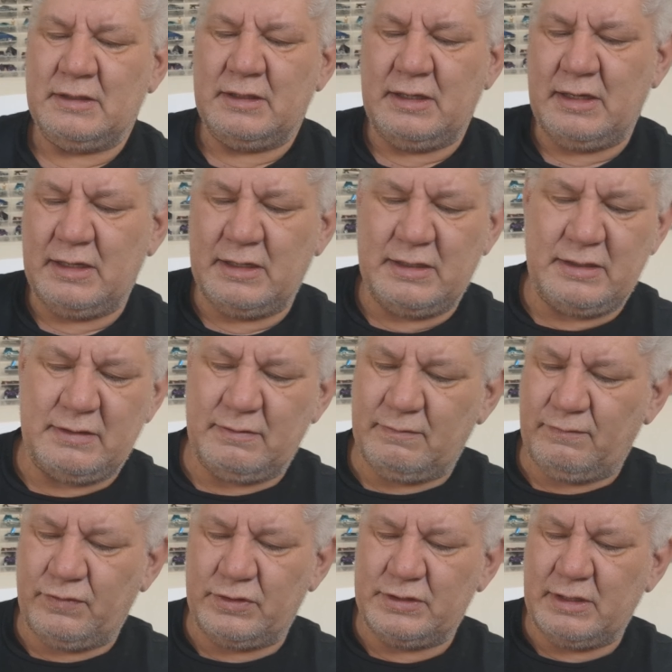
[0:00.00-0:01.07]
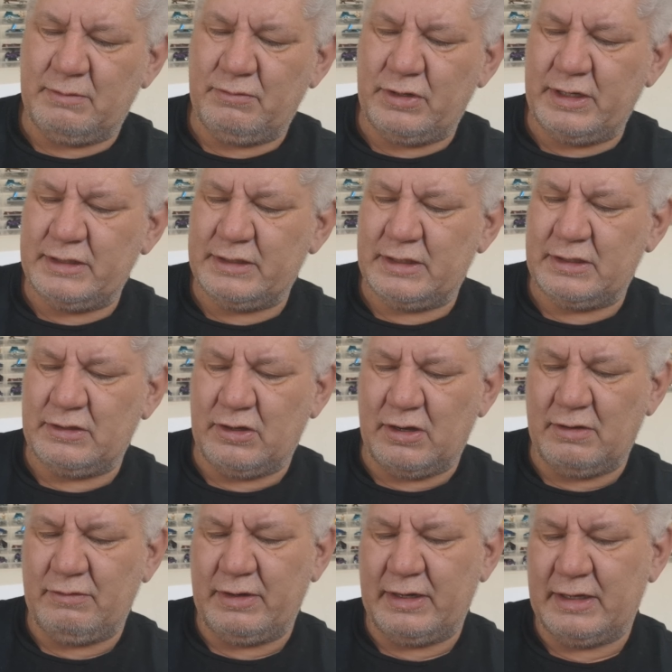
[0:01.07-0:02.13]
And for some reason, I
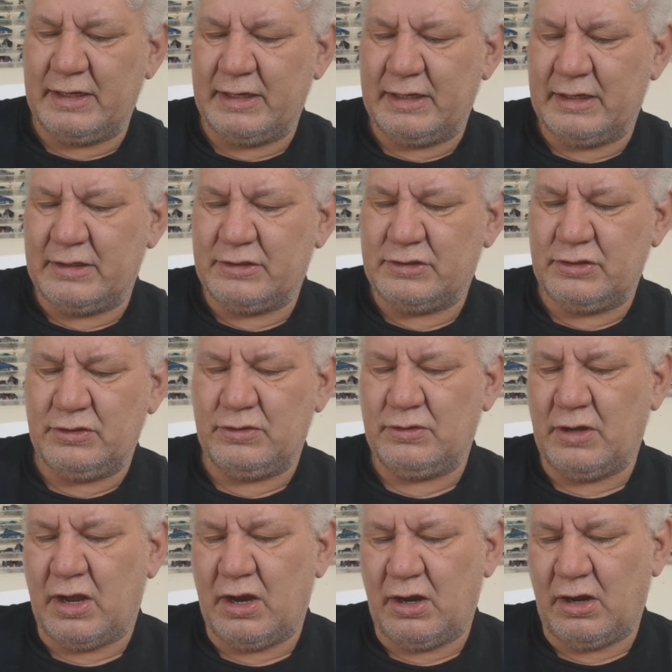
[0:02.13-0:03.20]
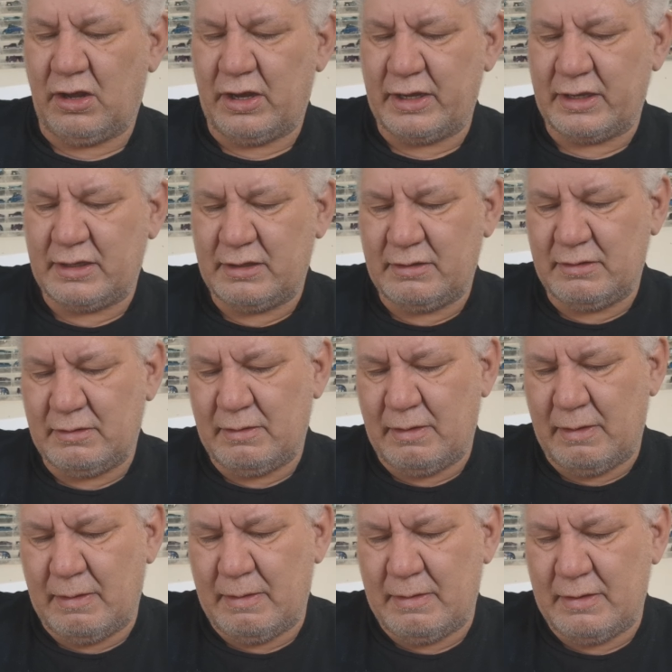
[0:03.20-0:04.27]
really do like
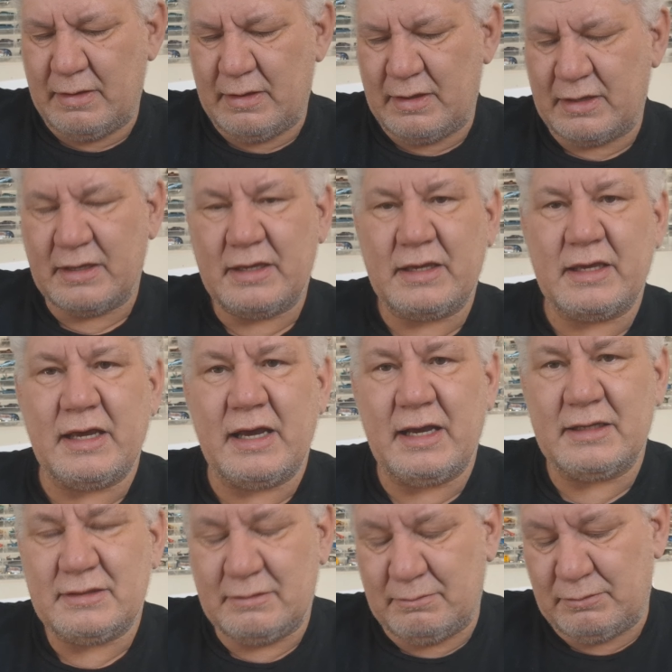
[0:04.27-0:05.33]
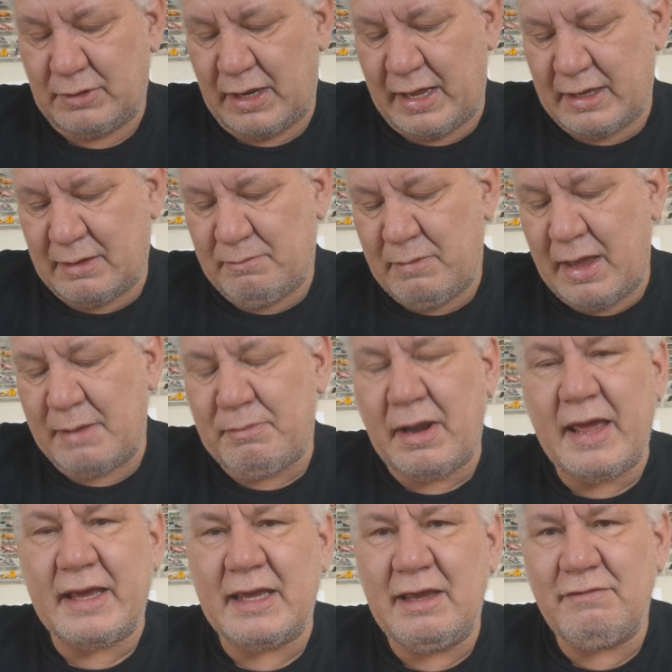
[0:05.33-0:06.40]
cars in black. Matte
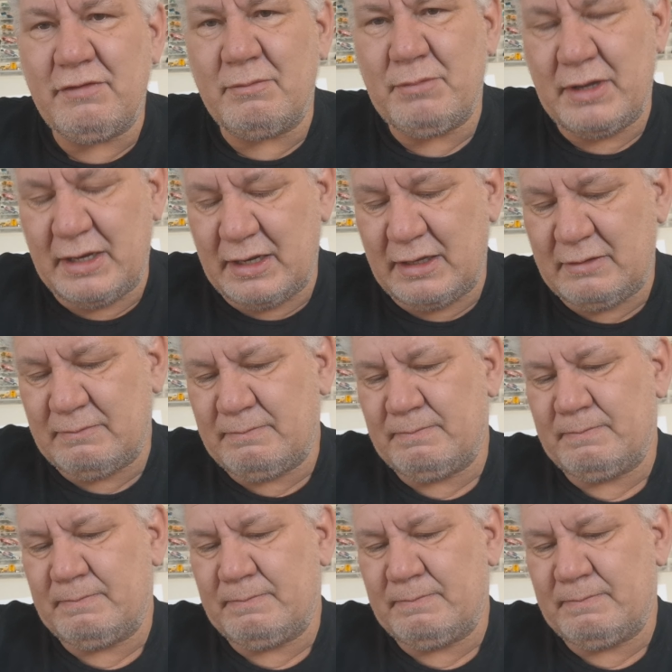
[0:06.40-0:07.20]
black even better.